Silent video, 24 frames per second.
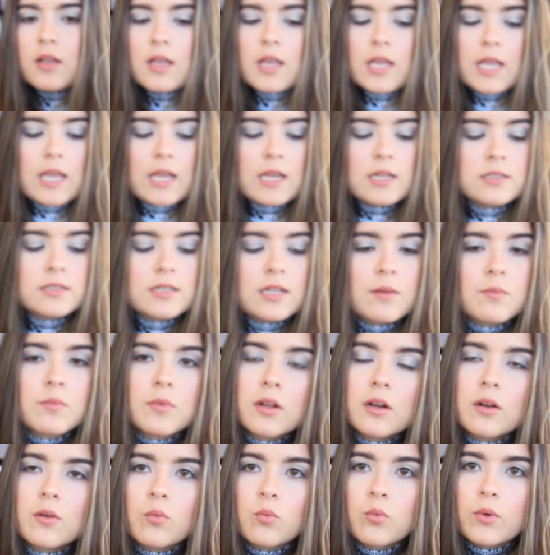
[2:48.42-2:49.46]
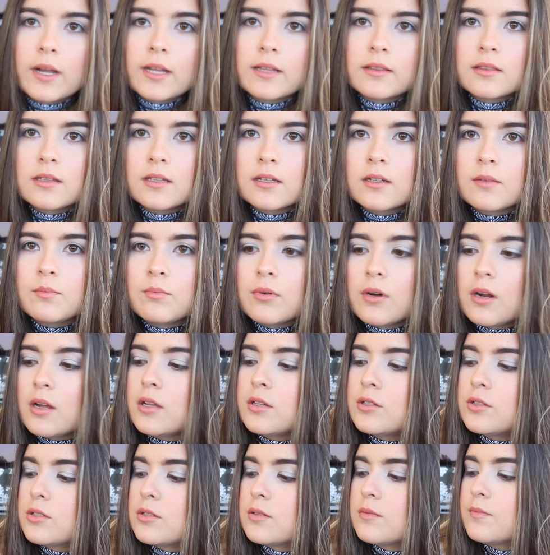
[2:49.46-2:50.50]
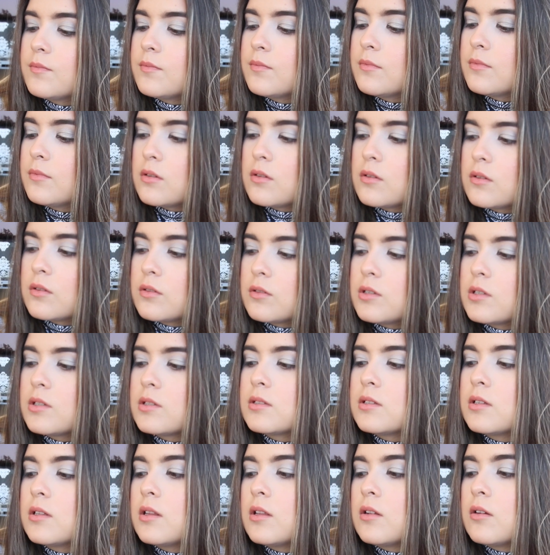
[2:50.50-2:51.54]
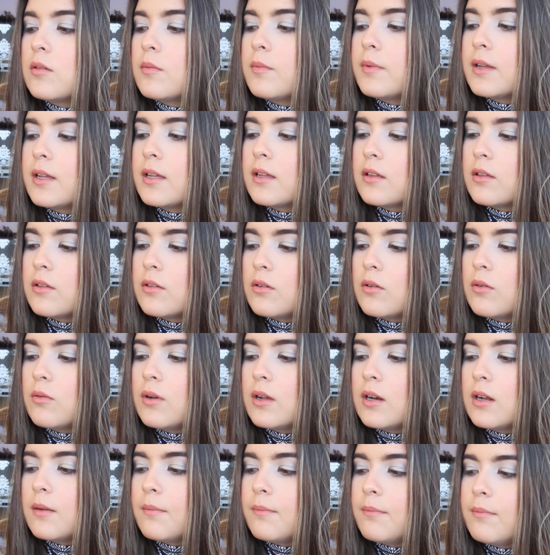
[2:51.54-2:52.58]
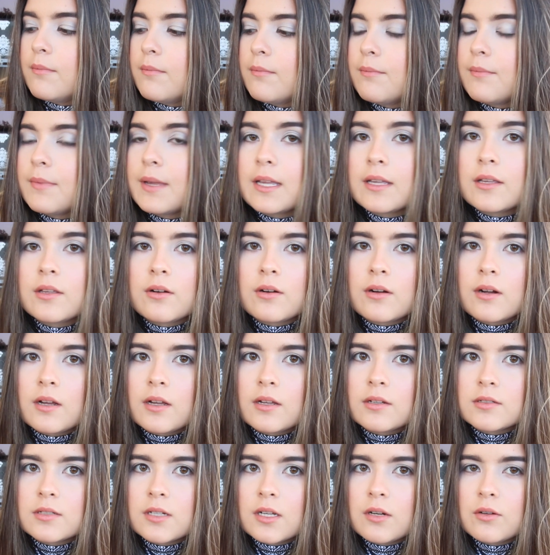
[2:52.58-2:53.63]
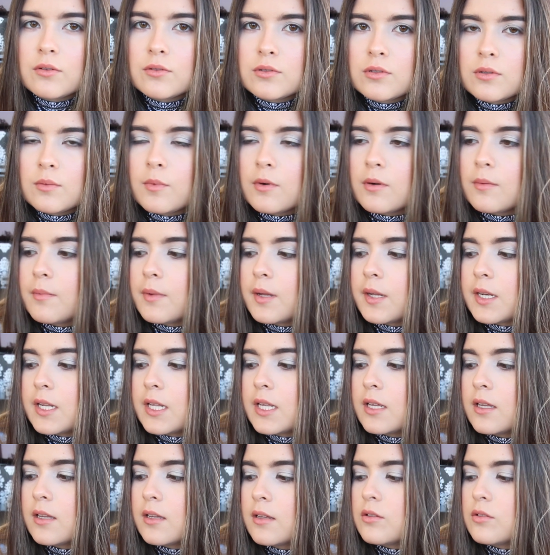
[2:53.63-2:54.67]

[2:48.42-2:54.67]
And I'm gonna wet the brush just a little bit. You don't wanna make your eyeshadow super muddy.